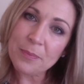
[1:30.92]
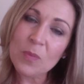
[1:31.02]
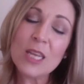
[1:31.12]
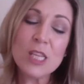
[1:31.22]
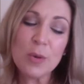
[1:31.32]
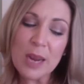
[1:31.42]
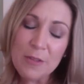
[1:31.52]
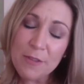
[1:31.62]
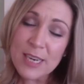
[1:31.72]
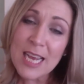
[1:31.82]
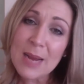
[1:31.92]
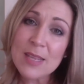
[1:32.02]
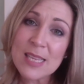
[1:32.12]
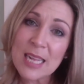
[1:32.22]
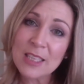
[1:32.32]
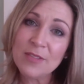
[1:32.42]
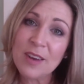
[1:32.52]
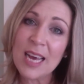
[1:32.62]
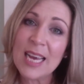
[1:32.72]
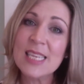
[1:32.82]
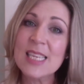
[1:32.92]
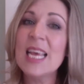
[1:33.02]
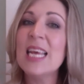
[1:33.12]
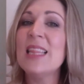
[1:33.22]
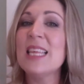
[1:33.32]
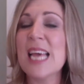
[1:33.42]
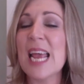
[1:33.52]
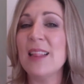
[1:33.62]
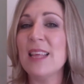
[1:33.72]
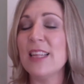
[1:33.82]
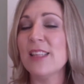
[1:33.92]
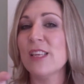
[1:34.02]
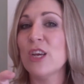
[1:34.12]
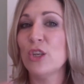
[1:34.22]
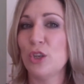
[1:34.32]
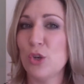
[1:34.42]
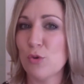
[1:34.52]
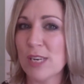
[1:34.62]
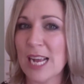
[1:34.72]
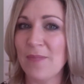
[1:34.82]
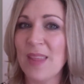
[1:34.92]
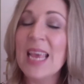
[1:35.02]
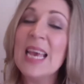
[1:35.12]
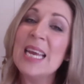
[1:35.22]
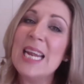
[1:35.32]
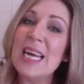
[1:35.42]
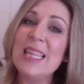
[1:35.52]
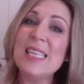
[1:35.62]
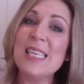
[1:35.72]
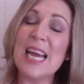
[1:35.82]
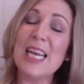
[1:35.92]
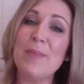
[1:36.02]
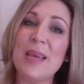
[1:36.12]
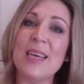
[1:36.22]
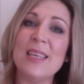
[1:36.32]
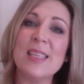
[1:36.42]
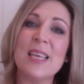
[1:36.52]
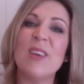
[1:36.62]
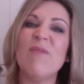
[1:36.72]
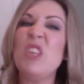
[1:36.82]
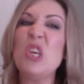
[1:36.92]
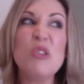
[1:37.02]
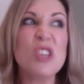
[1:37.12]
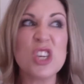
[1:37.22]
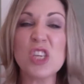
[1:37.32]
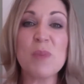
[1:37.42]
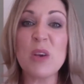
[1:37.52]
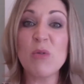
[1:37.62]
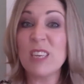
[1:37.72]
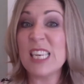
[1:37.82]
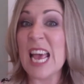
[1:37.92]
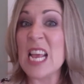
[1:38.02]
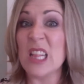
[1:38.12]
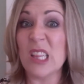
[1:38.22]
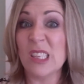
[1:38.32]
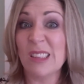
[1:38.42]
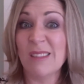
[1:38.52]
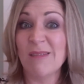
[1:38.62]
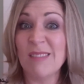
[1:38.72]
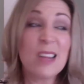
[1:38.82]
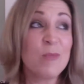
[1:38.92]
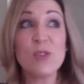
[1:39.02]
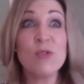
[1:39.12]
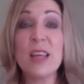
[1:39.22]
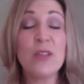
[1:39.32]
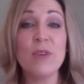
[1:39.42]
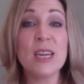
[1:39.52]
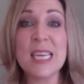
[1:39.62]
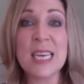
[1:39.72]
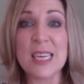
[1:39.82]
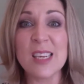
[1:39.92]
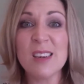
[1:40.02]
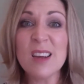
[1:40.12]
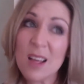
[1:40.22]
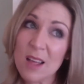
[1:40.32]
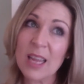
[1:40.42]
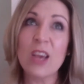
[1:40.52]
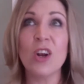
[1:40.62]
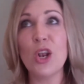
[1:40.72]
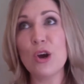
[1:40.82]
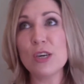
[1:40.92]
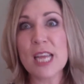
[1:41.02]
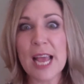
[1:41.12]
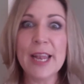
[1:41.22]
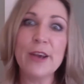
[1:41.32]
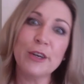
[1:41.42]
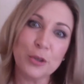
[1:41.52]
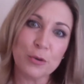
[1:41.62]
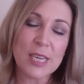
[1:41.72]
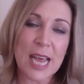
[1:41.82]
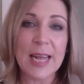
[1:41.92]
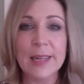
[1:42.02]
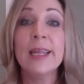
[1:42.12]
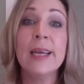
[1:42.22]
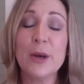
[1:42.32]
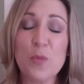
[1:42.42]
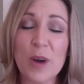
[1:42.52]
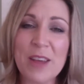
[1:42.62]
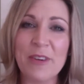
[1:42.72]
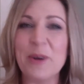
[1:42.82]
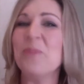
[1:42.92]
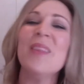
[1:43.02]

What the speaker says: So every time the cell divides, the tail gets shorter. Now, these telomeres used to just be called a tail. That was all they thought it did. Oh, you got a long tail, you got a short tail, whatever.